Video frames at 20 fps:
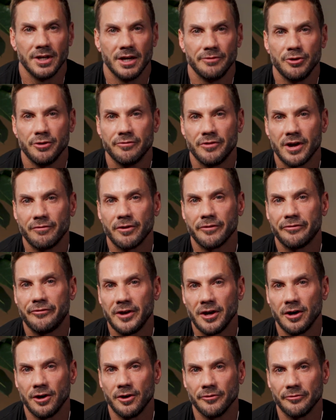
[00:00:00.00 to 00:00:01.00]
If you've ever
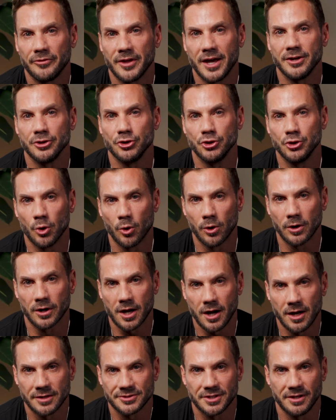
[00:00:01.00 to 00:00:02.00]
felt that
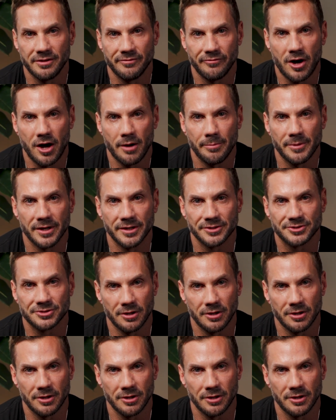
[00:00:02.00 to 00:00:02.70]
your constant involvement